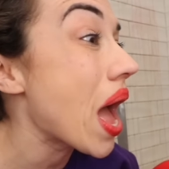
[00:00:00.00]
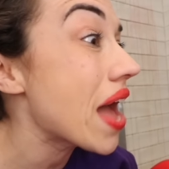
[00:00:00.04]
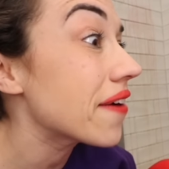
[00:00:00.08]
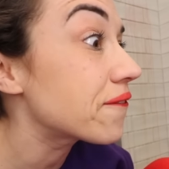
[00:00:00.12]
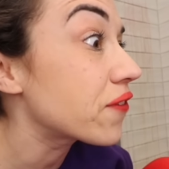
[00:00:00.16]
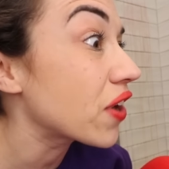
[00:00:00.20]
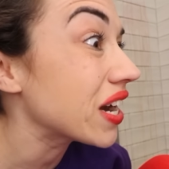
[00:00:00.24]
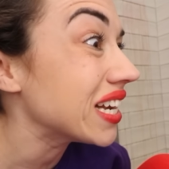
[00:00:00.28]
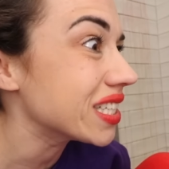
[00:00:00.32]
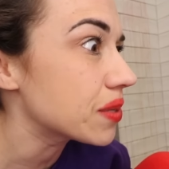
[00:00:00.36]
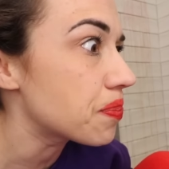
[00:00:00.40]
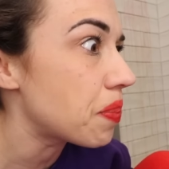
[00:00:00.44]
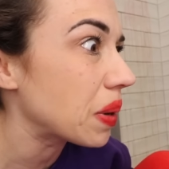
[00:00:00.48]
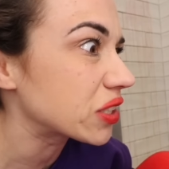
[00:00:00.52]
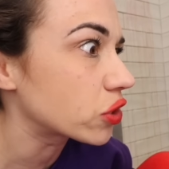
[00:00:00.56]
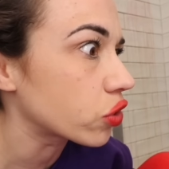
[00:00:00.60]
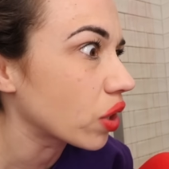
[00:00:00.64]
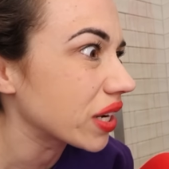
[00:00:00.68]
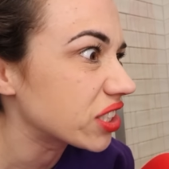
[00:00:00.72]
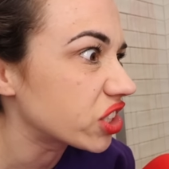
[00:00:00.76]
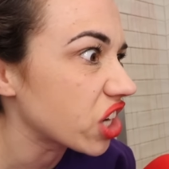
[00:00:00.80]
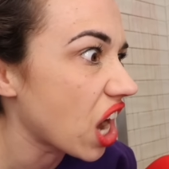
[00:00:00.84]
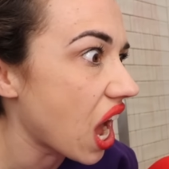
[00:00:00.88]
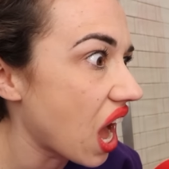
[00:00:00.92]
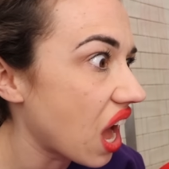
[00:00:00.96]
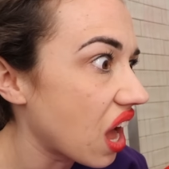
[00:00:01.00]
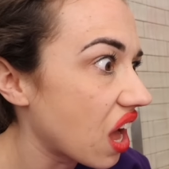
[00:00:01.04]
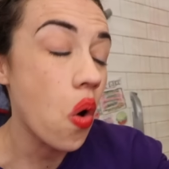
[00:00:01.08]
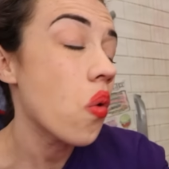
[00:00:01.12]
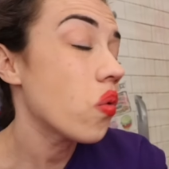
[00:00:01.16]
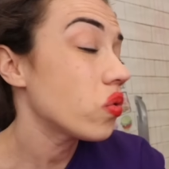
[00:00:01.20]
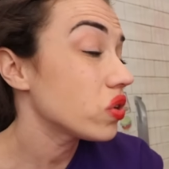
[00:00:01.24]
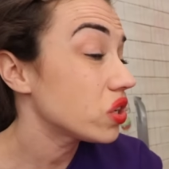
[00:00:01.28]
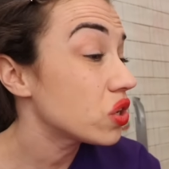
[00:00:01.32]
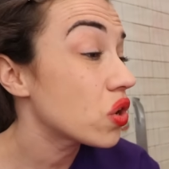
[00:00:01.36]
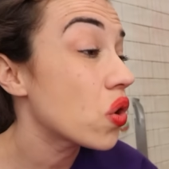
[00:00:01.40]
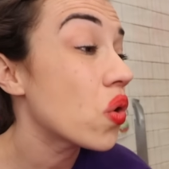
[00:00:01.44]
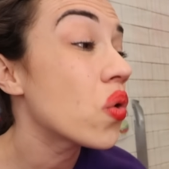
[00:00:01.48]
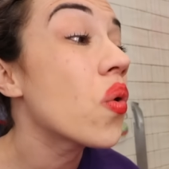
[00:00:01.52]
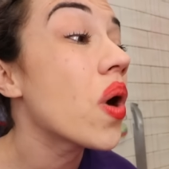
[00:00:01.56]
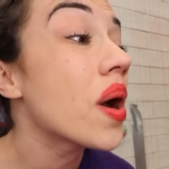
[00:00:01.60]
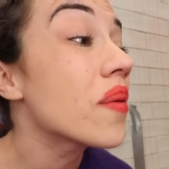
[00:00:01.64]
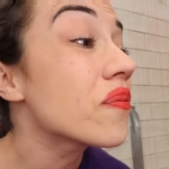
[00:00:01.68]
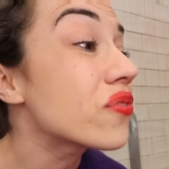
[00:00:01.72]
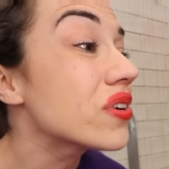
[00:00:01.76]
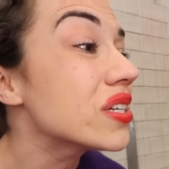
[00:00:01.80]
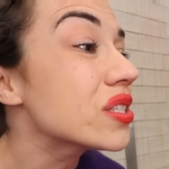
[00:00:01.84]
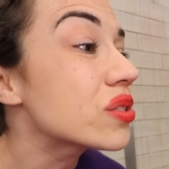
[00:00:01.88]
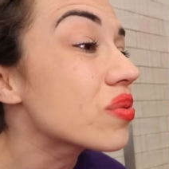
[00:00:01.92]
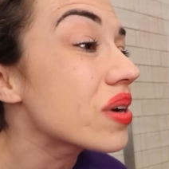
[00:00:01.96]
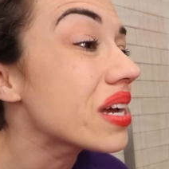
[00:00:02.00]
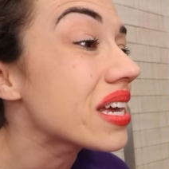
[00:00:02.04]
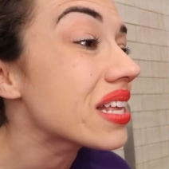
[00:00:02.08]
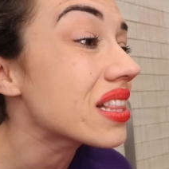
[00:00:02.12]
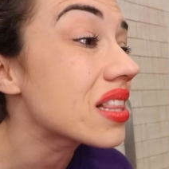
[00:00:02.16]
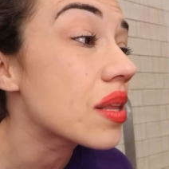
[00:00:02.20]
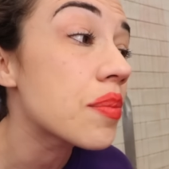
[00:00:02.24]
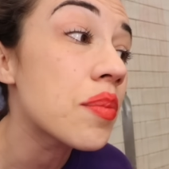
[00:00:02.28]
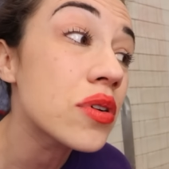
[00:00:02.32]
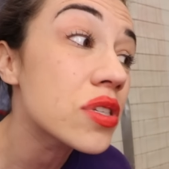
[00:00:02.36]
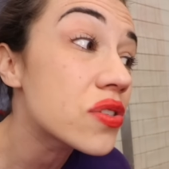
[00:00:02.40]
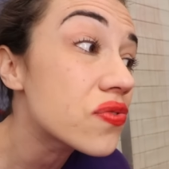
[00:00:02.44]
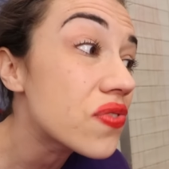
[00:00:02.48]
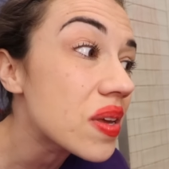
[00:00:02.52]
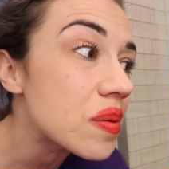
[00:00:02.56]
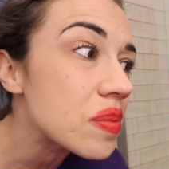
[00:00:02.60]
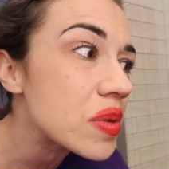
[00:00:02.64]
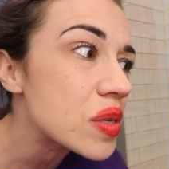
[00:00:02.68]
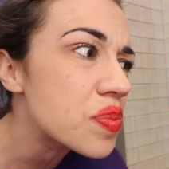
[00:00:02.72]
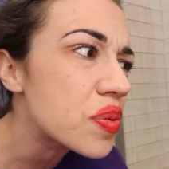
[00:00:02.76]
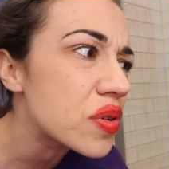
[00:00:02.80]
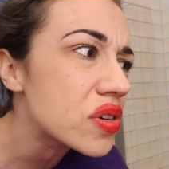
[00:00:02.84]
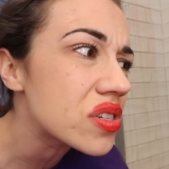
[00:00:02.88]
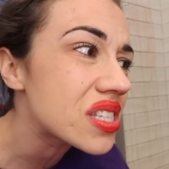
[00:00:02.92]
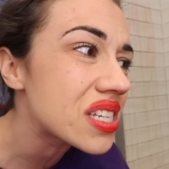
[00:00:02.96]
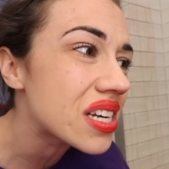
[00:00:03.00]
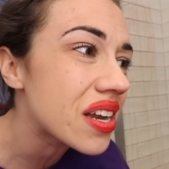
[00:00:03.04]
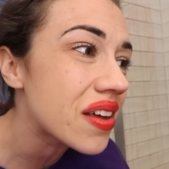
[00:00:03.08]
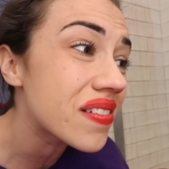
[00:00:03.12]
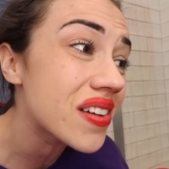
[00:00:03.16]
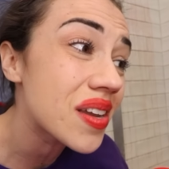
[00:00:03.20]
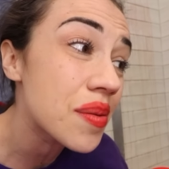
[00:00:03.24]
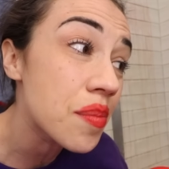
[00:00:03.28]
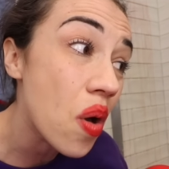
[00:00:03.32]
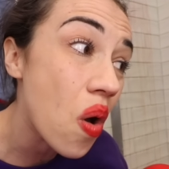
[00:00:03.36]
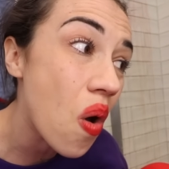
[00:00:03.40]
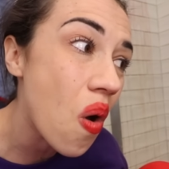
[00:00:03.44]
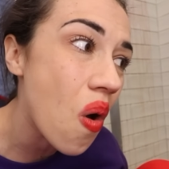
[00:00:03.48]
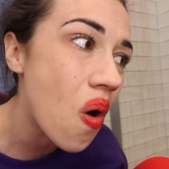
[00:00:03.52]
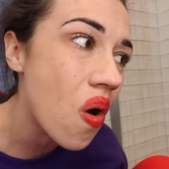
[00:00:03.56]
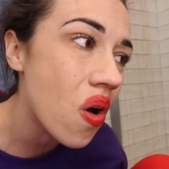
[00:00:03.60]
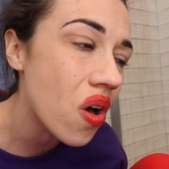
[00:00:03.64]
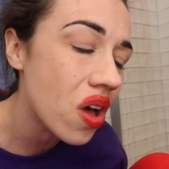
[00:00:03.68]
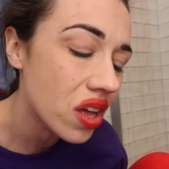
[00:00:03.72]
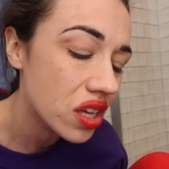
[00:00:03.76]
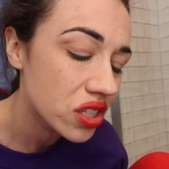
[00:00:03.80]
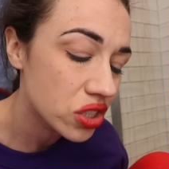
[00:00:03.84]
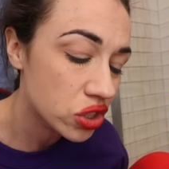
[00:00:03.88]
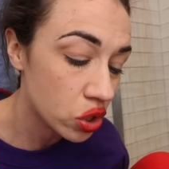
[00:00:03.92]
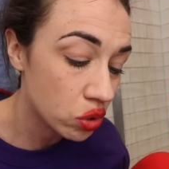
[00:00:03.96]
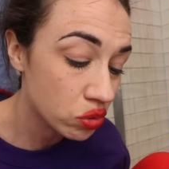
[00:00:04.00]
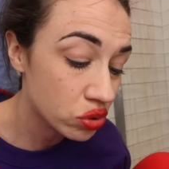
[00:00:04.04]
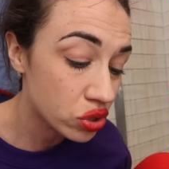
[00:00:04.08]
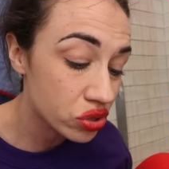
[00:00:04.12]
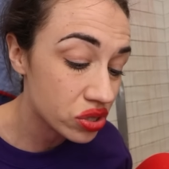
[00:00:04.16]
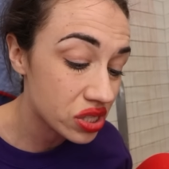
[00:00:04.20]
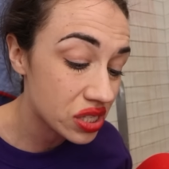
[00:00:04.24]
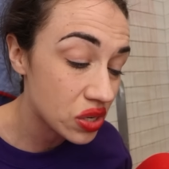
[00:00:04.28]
have friends, but Trinchon. Oh, you know who I'm friends with? The most famous person of them all, Jojo